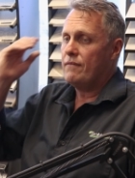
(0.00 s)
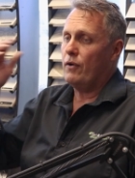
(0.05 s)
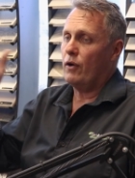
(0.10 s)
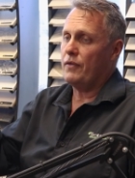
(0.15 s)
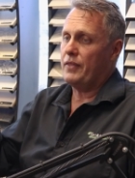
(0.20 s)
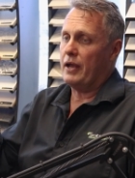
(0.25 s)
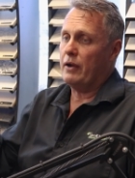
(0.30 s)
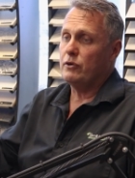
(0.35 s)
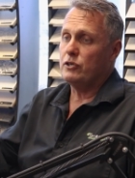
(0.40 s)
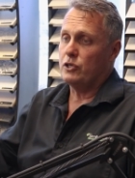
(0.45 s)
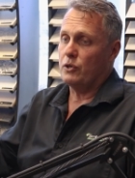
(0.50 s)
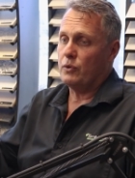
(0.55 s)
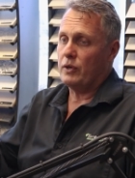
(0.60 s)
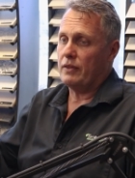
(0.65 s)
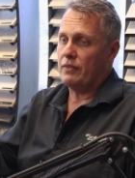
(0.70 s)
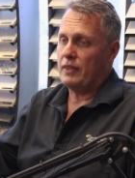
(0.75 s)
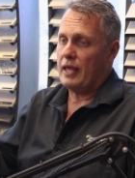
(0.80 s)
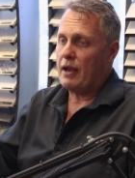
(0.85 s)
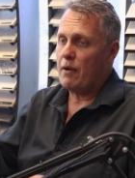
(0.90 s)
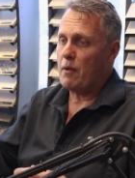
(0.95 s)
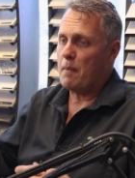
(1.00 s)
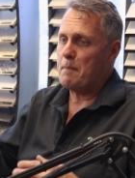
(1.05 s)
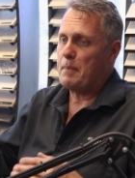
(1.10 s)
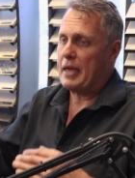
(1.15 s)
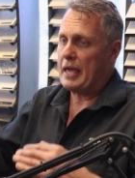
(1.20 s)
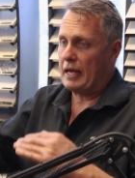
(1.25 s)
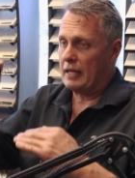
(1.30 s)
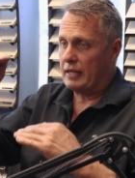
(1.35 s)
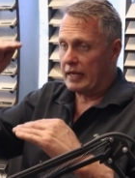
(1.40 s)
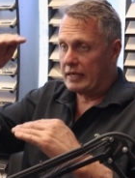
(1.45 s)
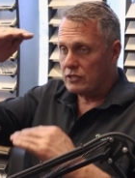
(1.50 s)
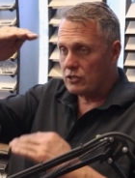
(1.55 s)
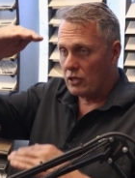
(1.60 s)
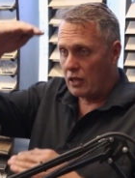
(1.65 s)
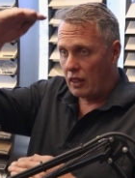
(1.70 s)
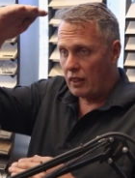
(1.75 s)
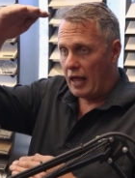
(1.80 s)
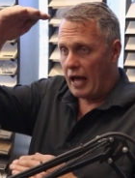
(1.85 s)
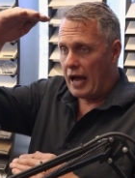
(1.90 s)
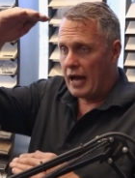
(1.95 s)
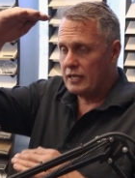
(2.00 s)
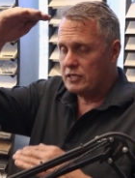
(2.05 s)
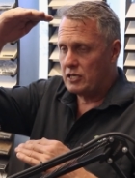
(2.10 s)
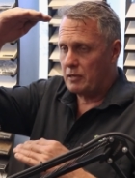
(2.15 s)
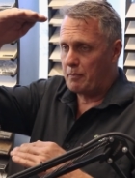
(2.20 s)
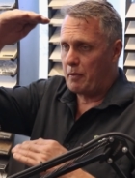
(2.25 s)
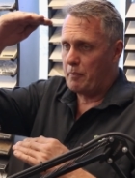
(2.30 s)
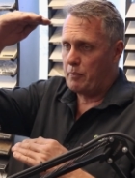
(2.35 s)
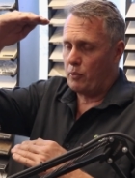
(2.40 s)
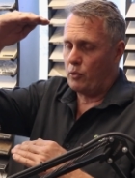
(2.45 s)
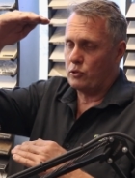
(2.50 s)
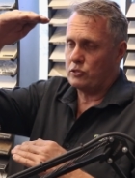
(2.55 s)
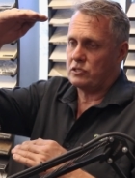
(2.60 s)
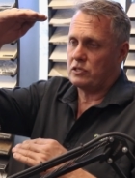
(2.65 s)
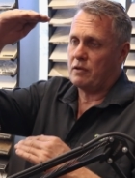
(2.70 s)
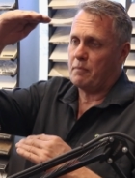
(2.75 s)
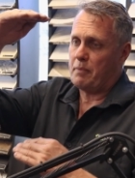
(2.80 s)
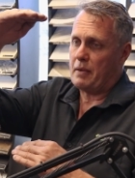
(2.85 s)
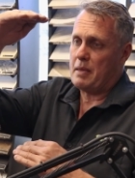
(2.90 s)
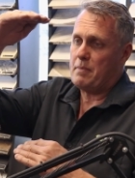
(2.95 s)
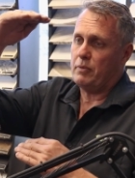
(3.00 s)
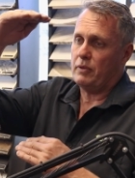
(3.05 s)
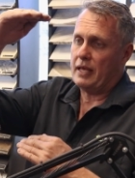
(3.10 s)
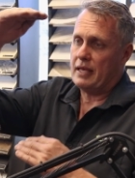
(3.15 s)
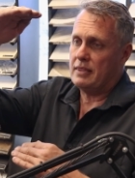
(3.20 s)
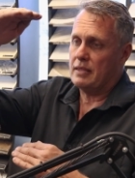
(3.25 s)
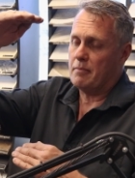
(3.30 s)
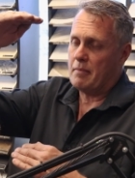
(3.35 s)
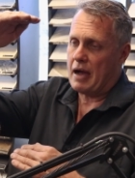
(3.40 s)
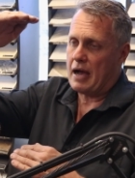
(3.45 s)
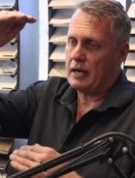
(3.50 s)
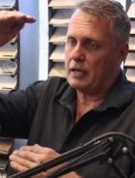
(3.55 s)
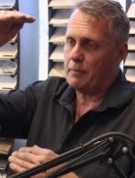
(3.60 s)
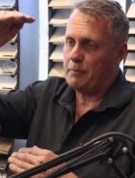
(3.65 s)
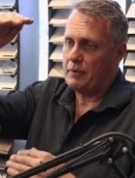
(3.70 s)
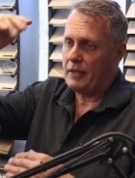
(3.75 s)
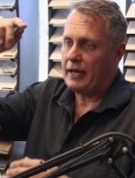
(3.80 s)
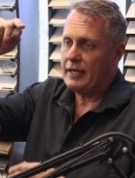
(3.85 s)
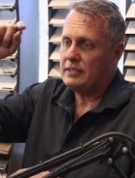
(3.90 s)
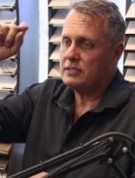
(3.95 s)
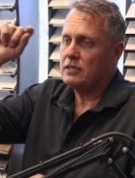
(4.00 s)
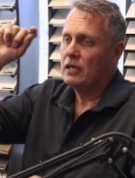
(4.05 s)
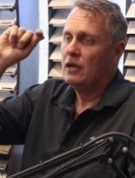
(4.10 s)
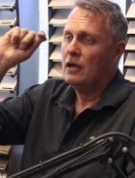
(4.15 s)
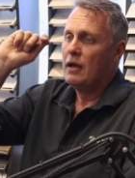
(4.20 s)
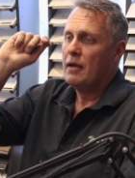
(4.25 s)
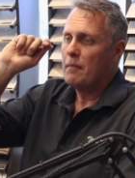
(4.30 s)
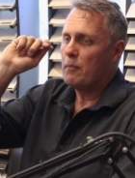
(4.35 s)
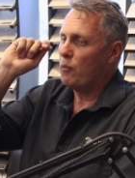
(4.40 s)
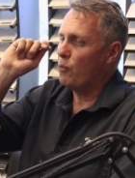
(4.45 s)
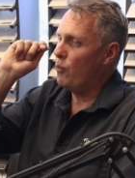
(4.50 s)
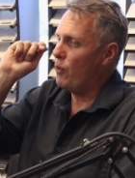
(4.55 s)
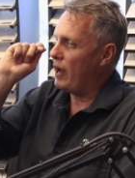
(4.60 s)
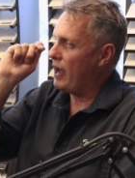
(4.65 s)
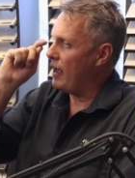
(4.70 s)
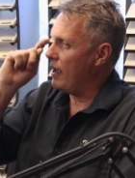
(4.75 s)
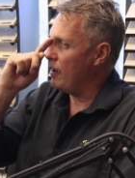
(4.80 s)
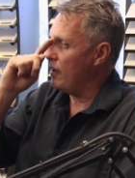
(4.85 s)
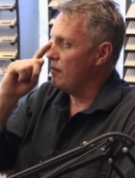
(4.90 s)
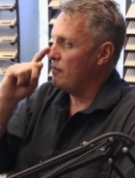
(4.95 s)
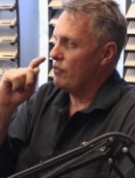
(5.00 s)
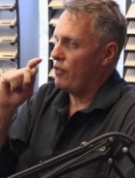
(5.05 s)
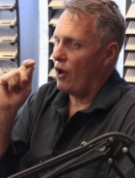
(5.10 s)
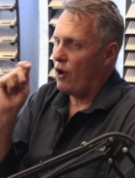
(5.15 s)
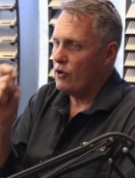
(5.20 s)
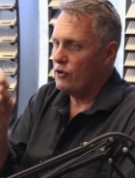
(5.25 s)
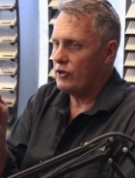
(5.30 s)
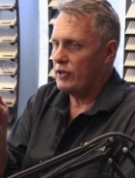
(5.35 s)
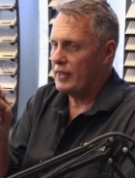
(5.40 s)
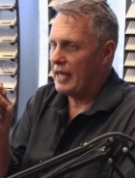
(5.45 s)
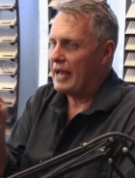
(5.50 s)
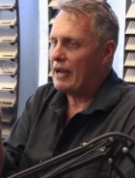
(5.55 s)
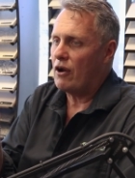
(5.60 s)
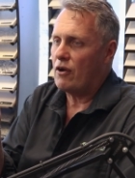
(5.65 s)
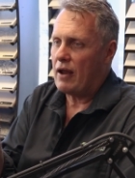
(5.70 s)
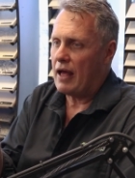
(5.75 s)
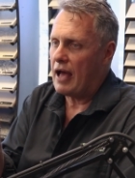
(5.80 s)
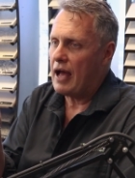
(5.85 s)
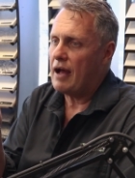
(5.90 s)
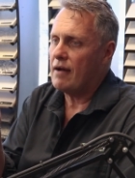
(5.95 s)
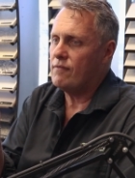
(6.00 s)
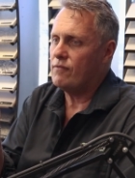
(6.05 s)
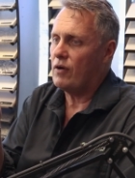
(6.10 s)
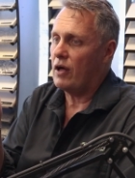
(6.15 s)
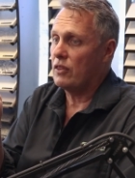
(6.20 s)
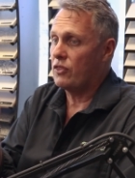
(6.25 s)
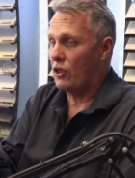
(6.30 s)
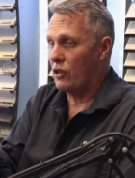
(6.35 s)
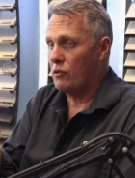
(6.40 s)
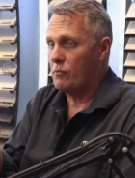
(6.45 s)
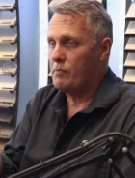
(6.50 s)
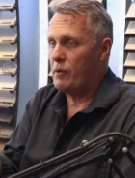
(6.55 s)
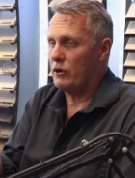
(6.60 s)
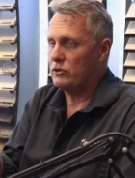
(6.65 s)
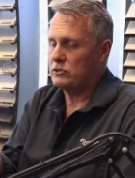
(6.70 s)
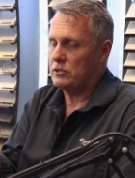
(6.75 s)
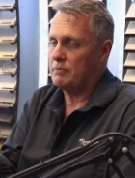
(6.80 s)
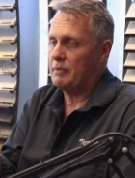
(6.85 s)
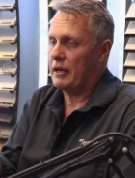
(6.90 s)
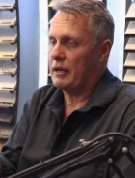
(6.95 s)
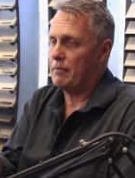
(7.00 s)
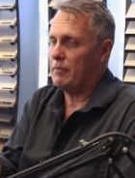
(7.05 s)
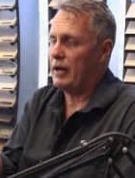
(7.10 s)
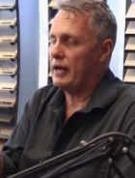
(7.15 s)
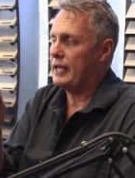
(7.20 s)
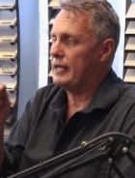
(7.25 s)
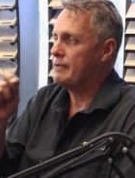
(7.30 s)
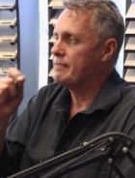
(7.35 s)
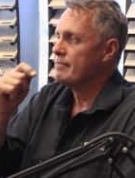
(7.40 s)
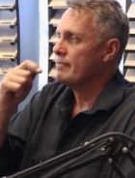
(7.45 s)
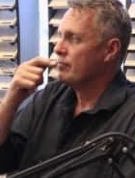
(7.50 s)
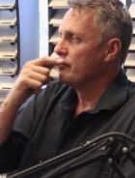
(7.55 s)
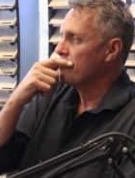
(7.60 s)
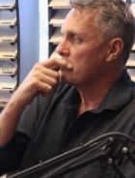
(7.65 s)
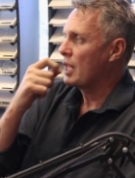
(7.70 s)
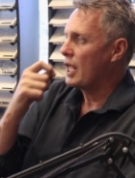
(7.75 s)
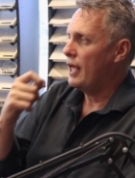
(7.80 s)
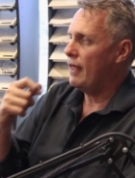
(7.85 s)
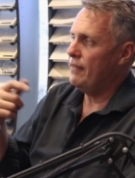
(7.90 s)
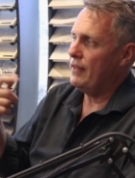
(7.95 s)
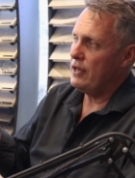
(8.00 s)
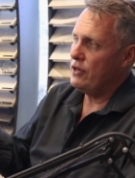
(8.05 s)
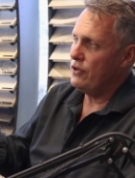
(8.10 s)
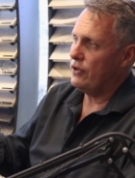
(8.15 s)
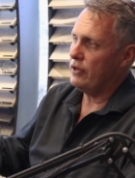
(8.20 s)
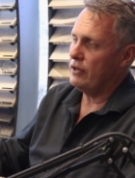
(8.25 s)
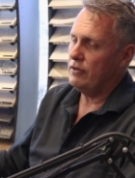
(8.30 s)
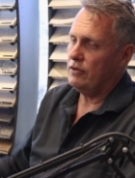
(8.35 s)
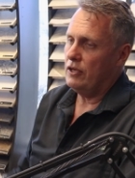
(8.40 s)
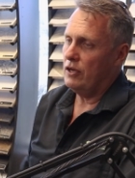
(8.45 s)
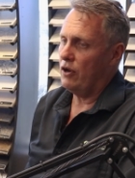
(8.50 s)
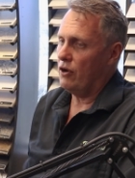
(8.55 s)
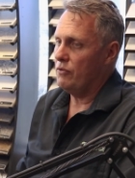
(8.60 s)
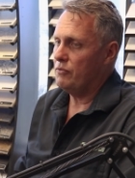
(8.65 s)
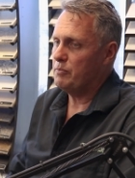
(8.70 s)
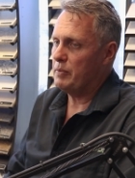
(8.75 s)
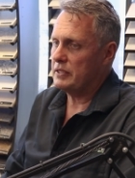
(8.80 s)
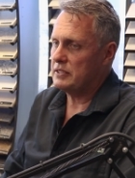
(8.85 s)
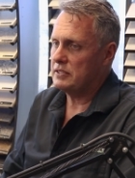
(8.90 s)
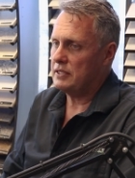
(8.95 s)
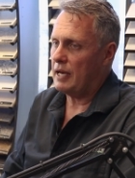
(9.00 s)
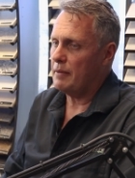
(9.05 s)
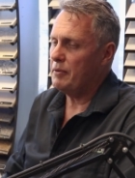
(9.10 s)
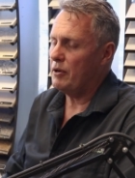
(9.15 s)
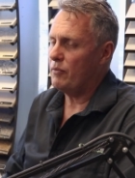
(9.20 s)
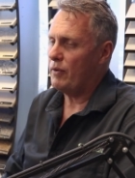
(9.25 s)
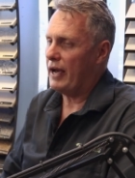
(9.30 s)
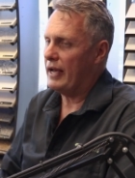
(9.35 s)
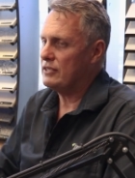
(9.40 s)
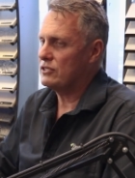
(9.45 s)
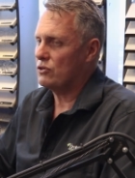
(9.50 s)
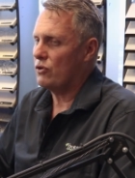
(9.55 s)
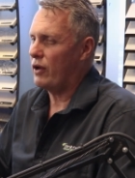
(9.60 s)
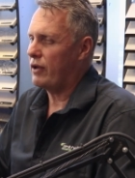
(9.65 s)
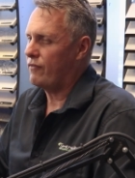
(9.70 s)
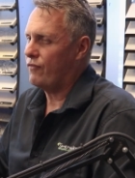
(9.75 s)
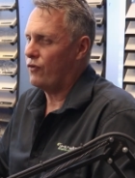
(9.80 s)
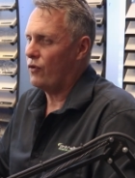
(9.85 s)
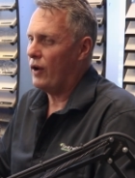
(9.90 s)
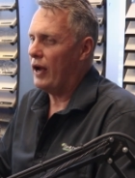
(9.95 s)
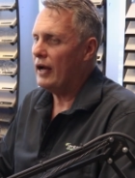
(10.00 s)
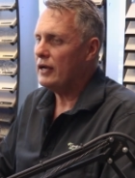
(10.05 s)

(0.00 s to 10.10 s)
they're doing they're appealing to the larger proportion of people in the marketplace where though they don't have the most amount of money, and then you can you know, but subby rates like for